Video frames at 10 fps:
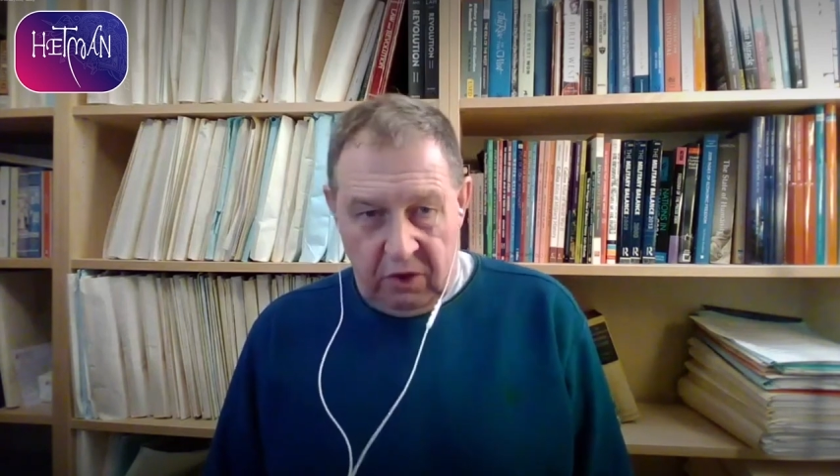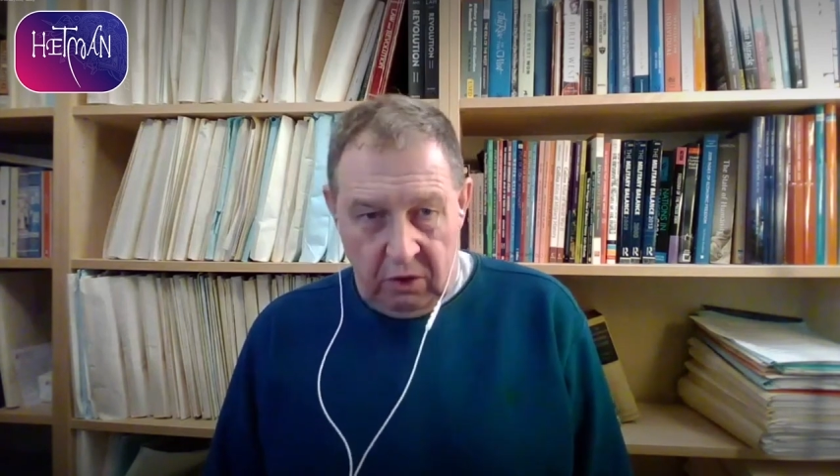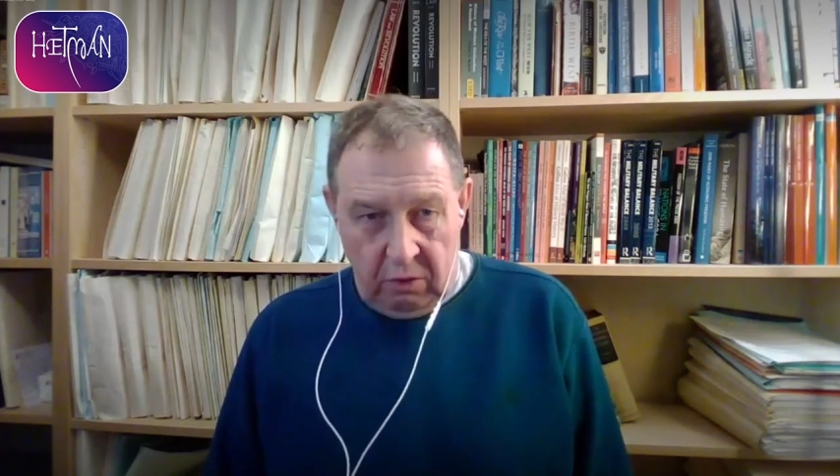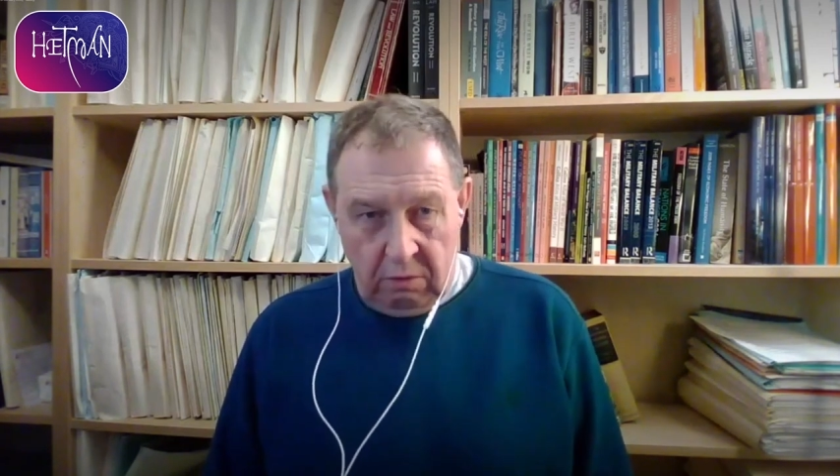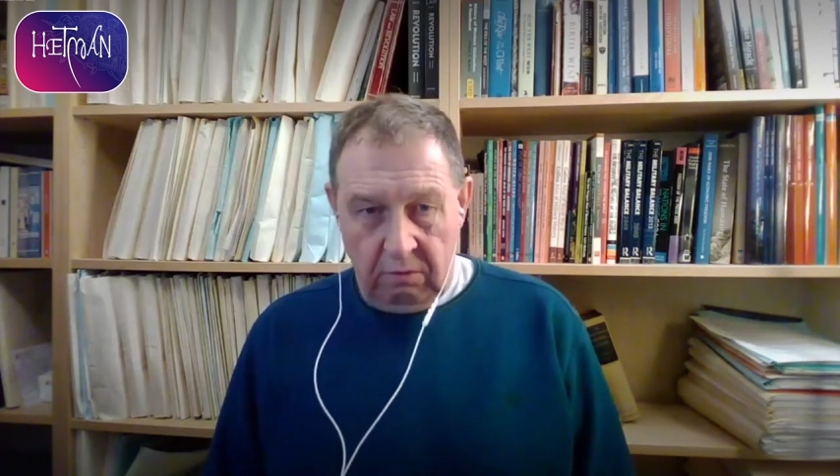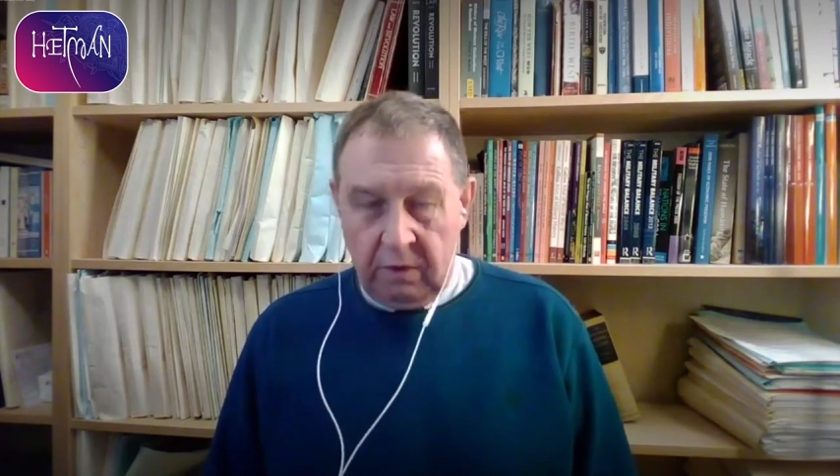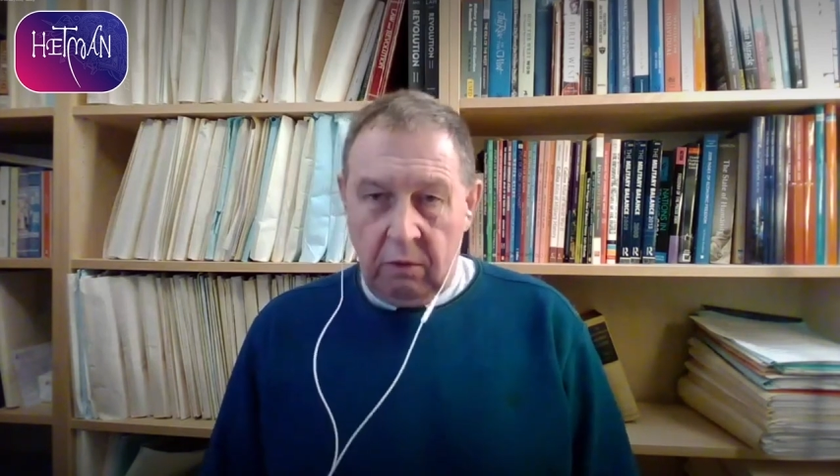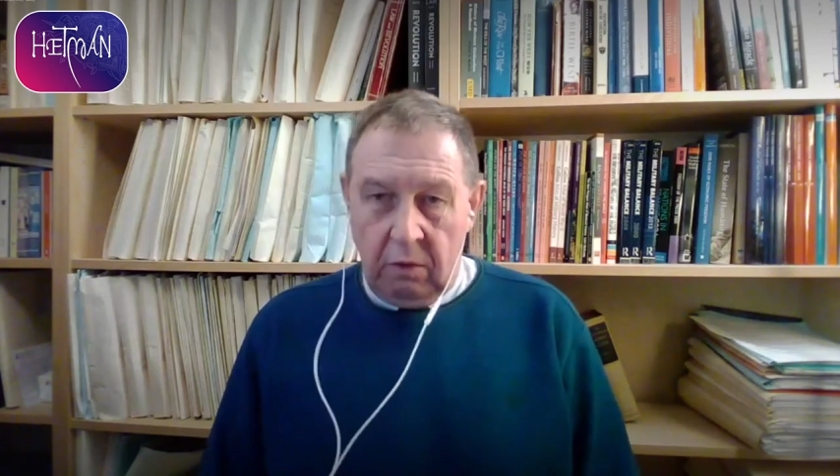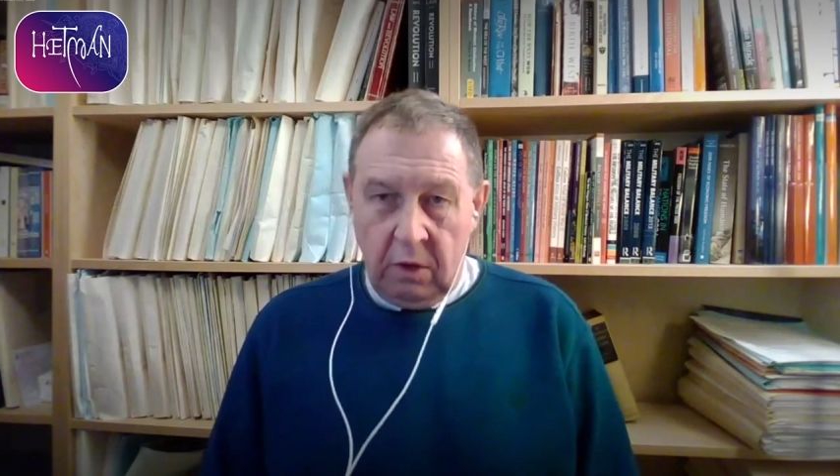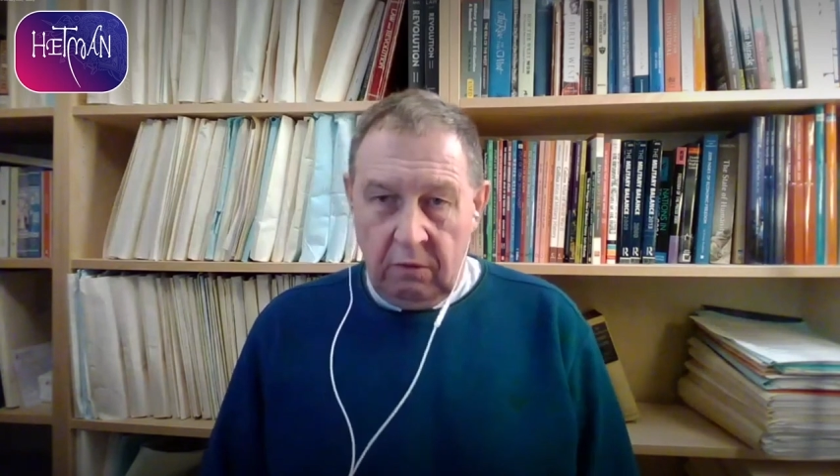That's what's
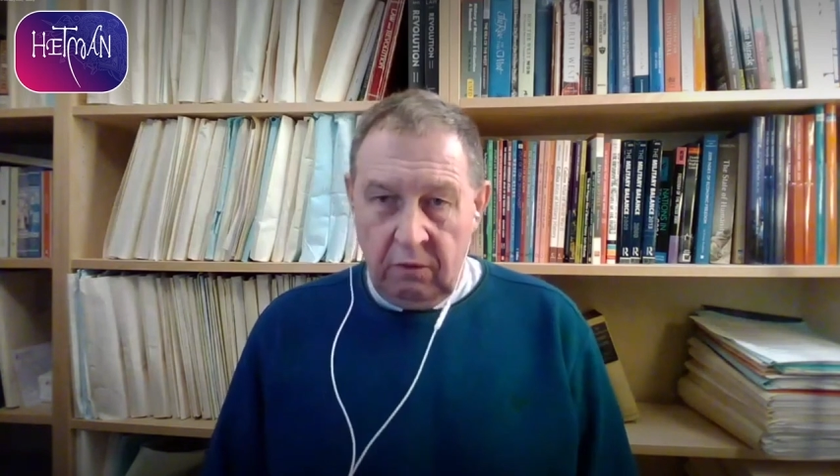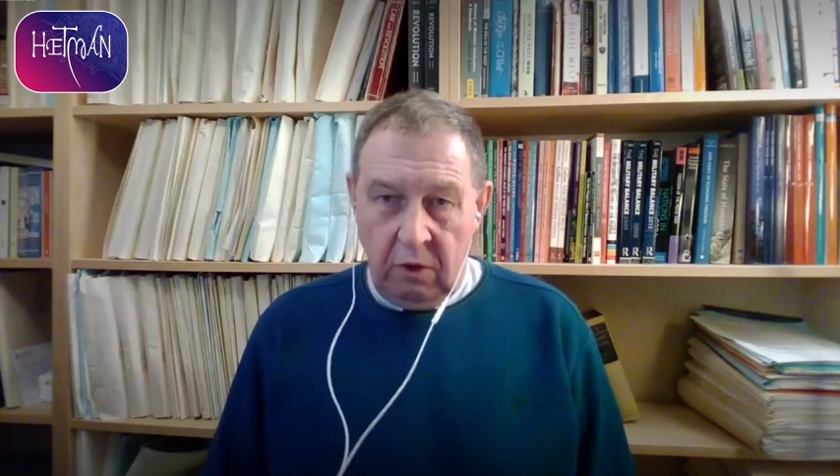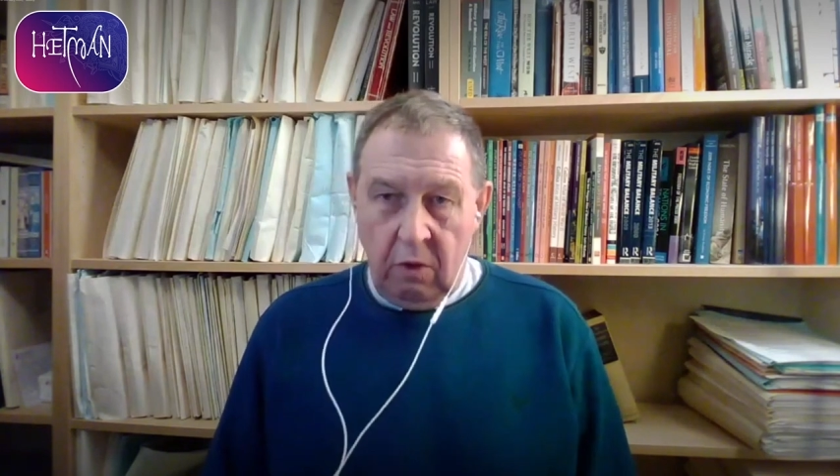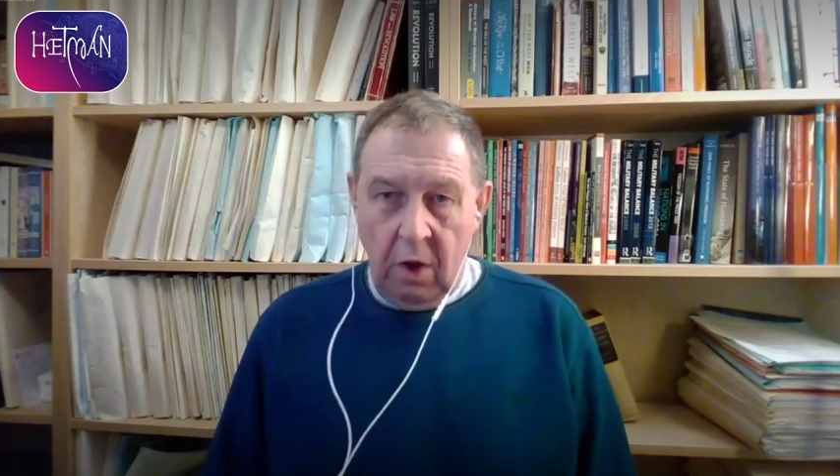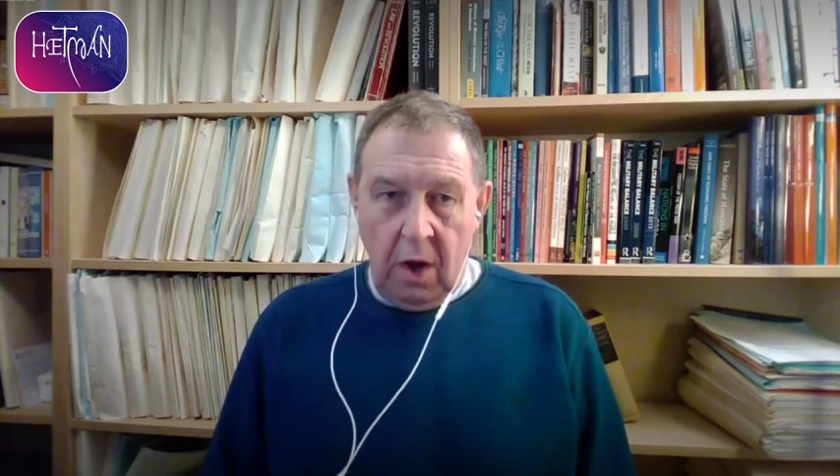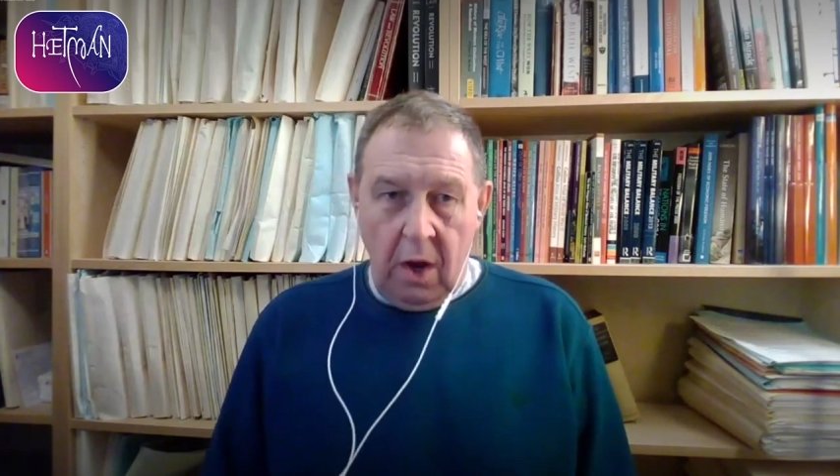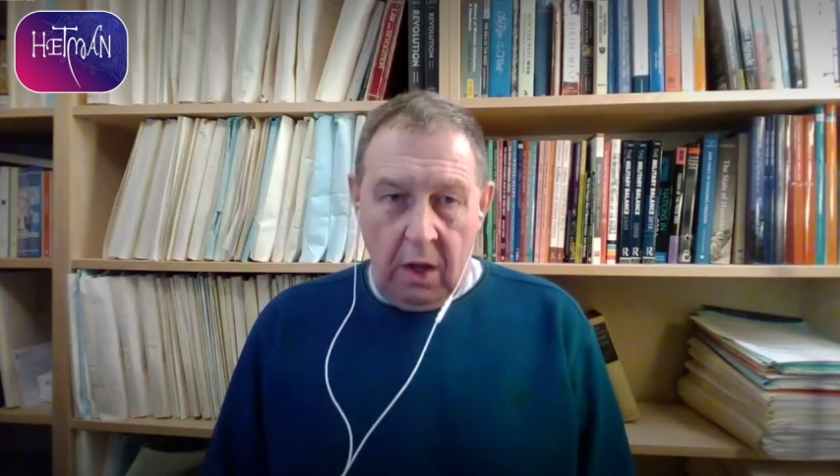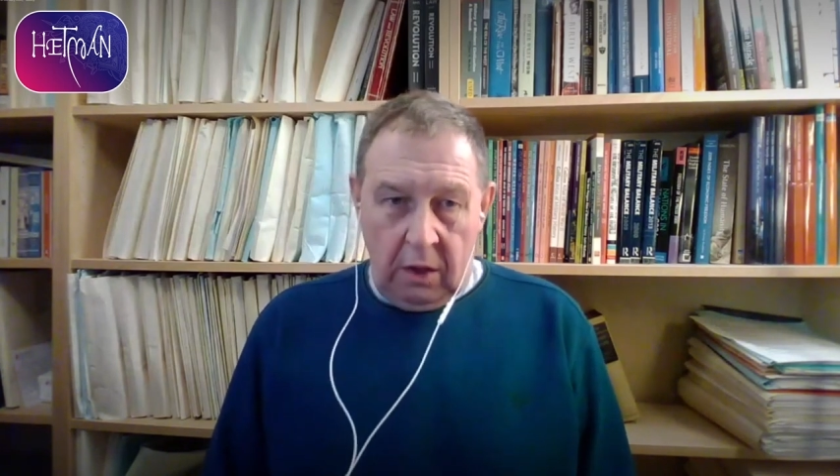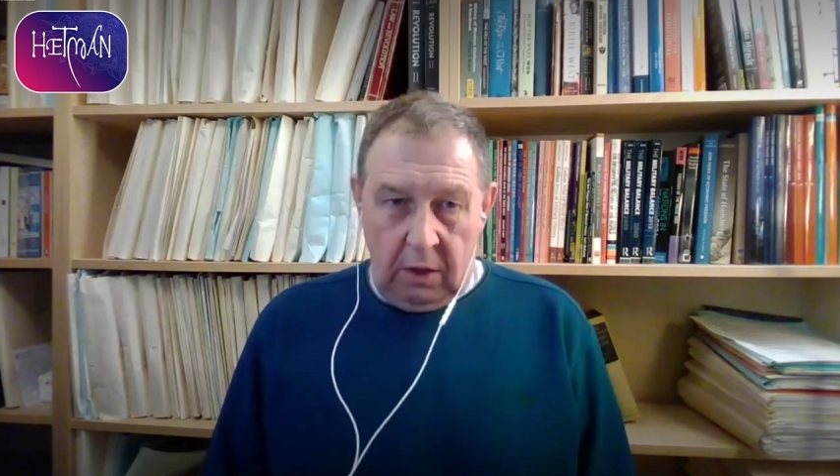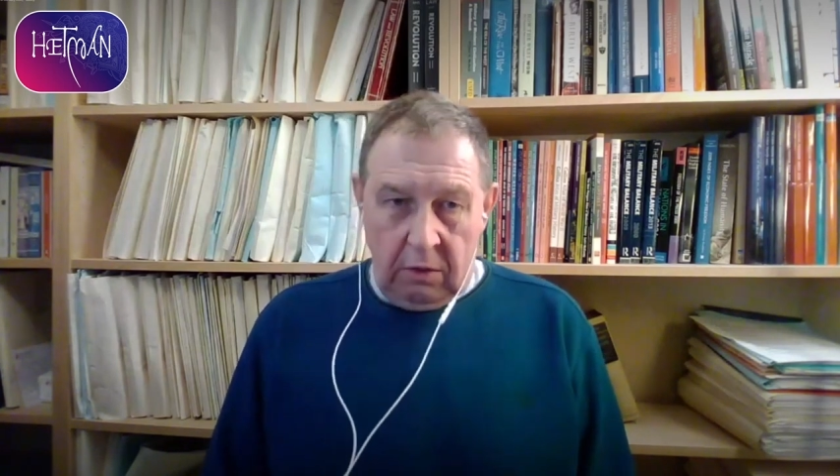happening now.
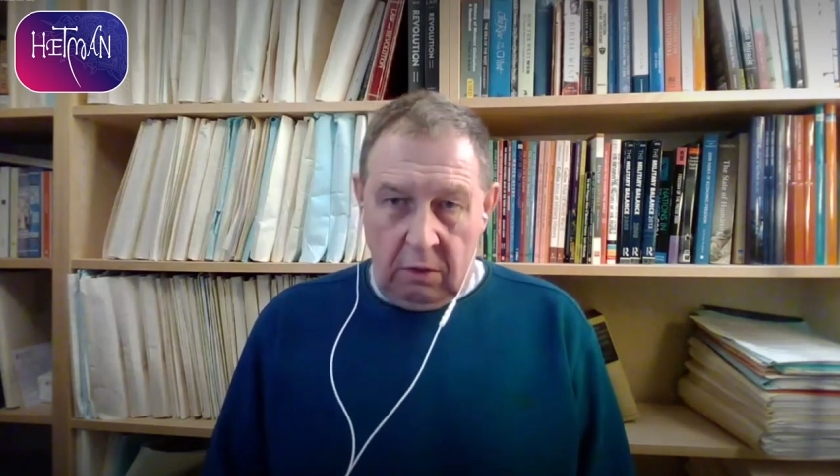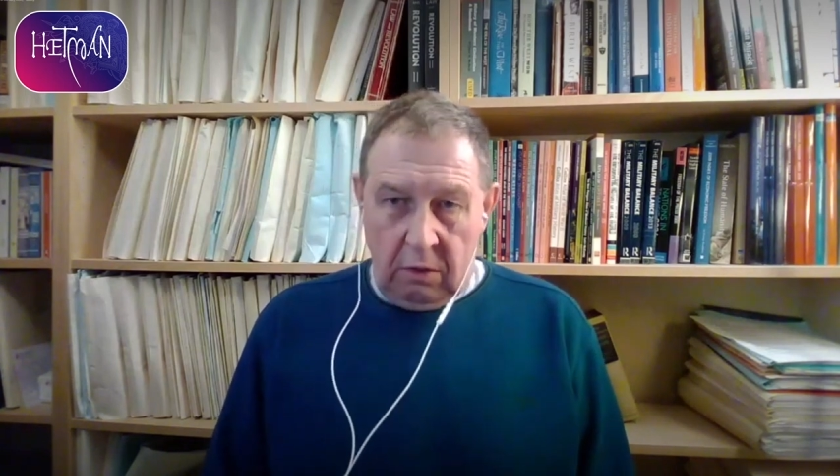And